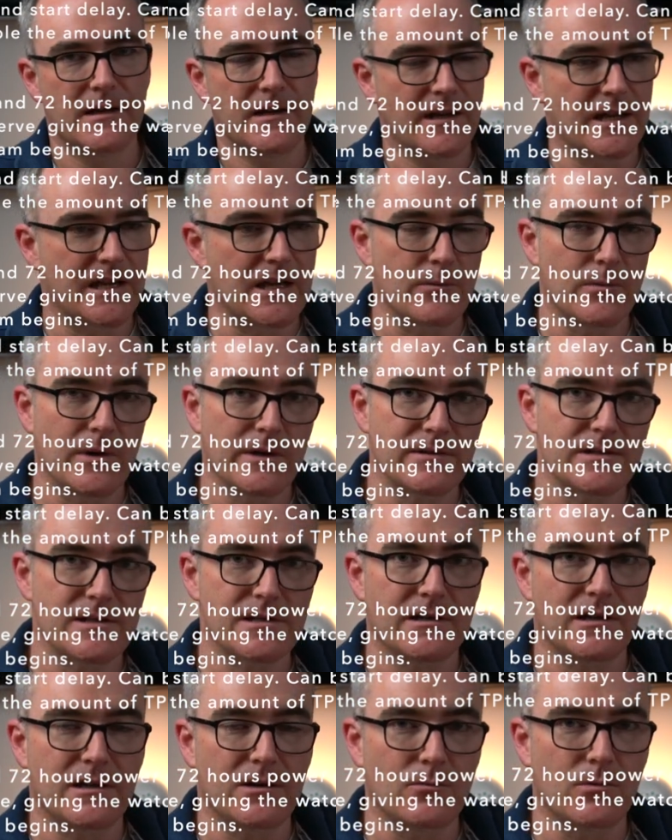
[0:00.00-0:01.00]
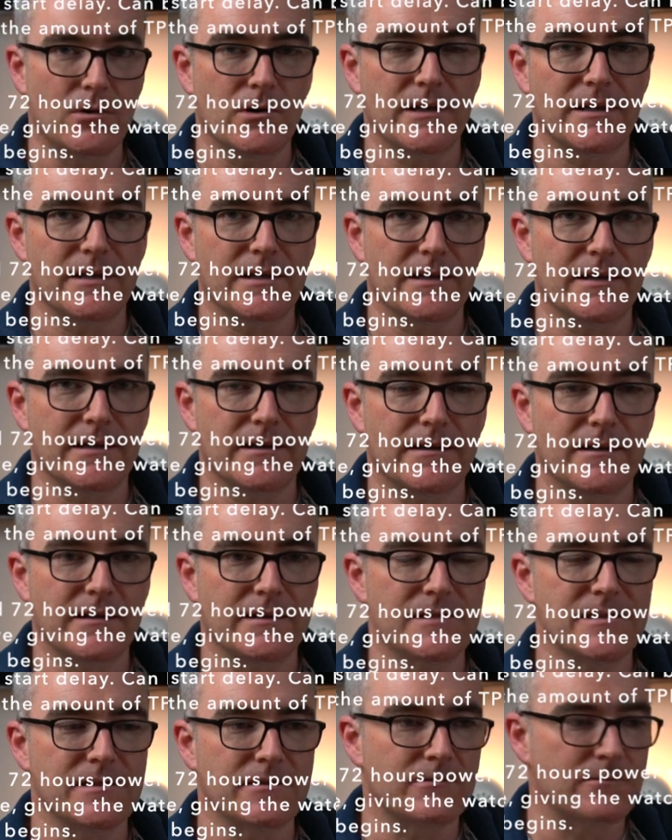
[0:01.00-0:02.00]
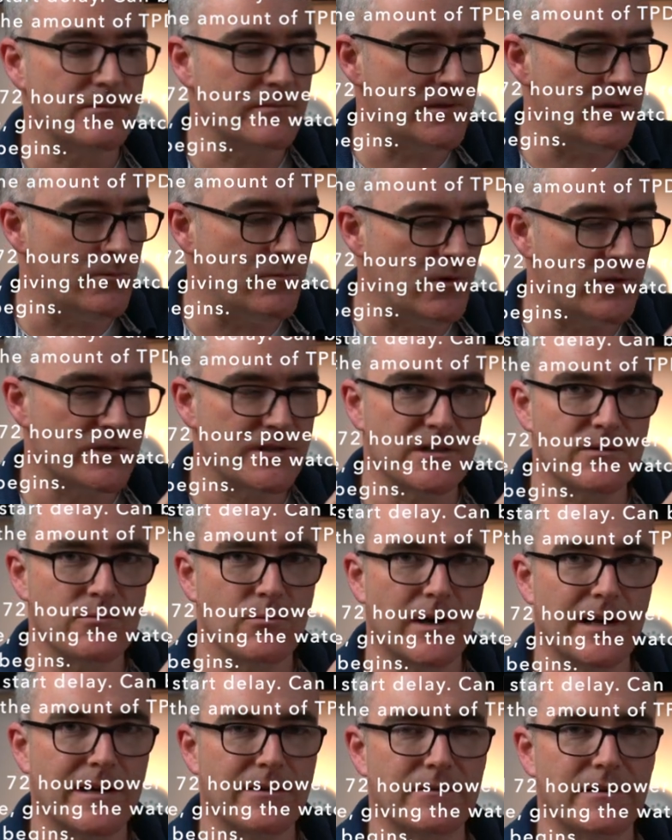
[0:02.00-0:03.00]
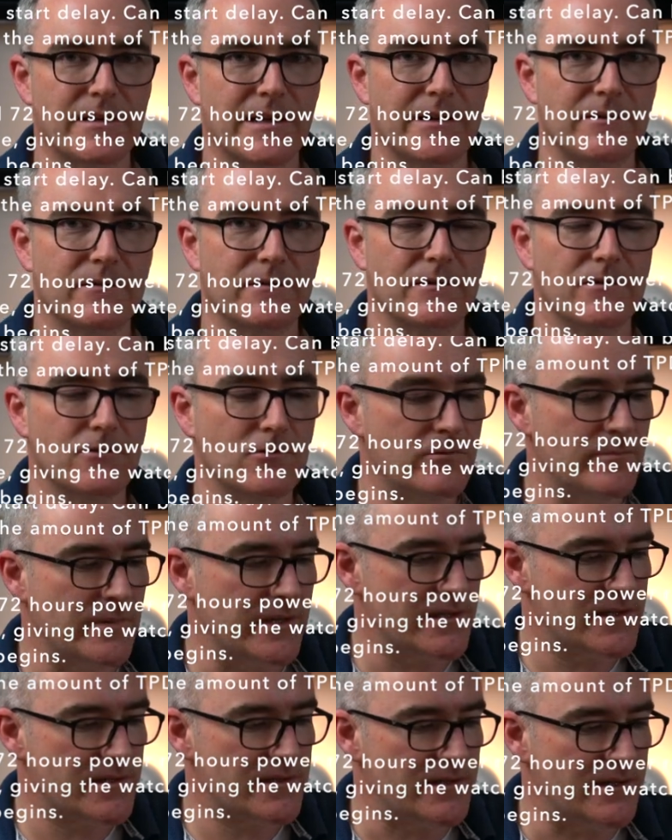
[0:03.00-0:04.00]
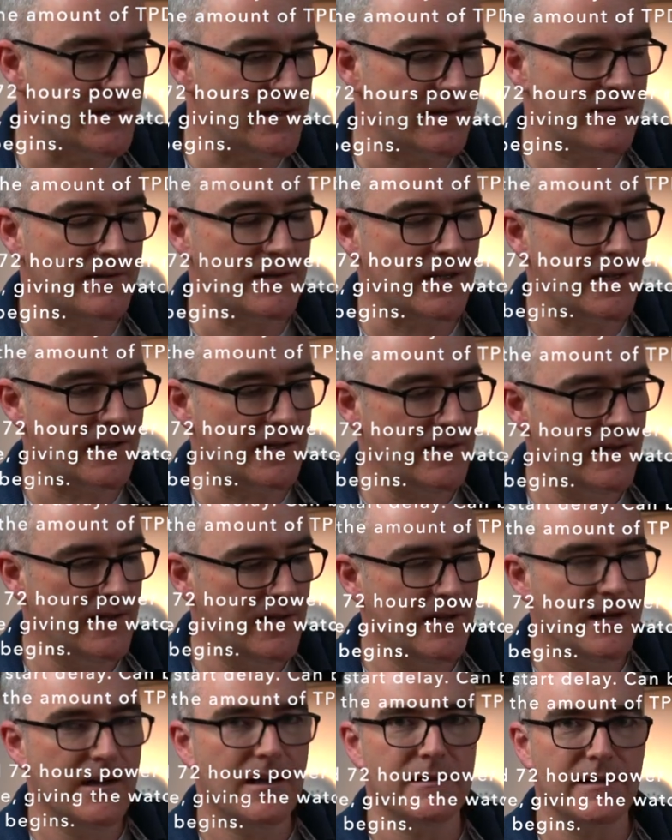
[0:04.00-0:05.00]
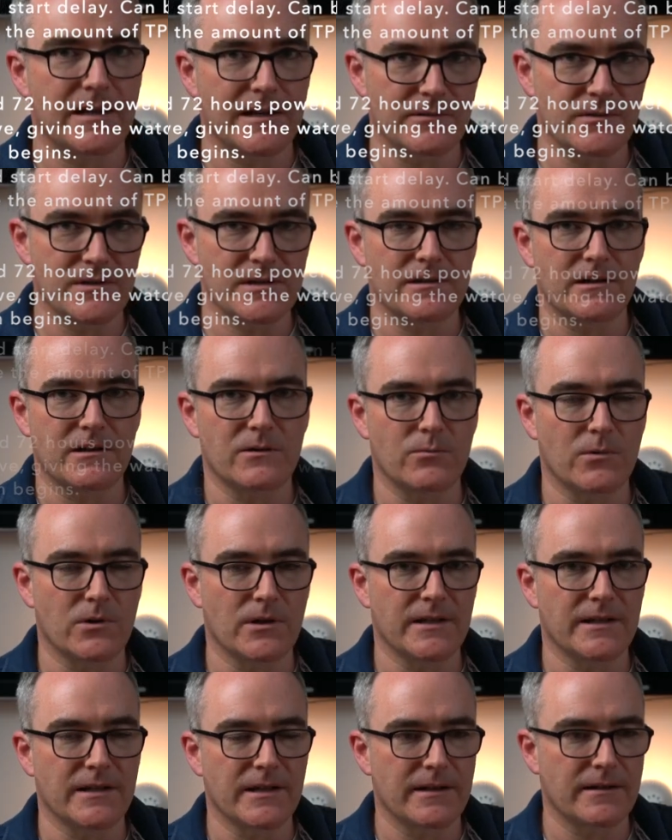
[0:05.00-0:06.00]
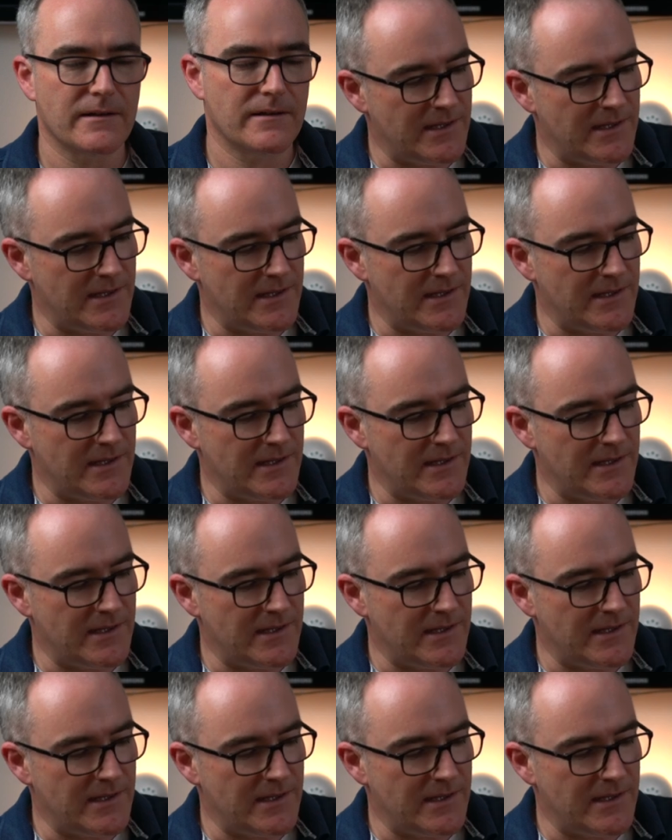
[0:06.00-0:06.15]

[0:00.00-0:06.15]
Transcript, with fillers: and it won't start winding until the watch is wound down almost to nothing, and then it will start winding.